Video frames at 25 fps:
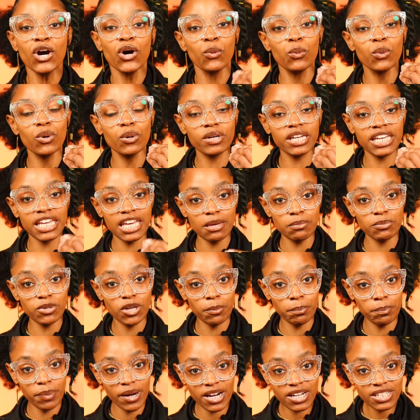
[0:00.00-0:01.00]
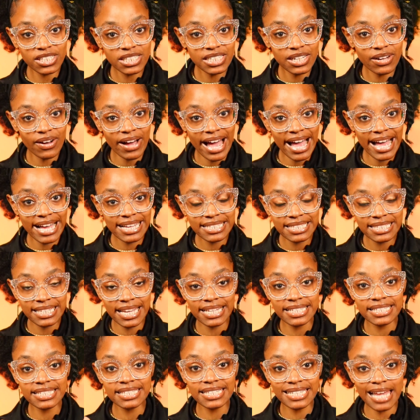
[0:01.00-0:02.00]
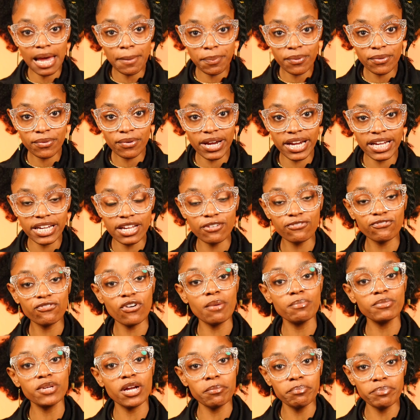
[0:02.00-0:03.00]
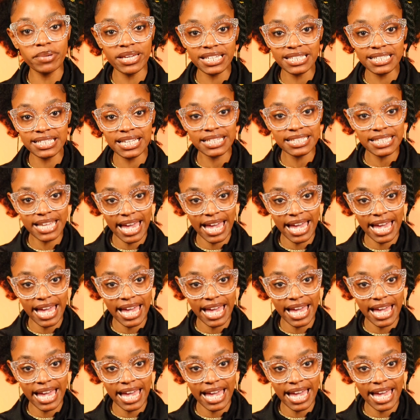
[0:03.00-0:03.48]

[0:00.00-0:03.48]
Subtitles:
will keep your personal assets separated from your business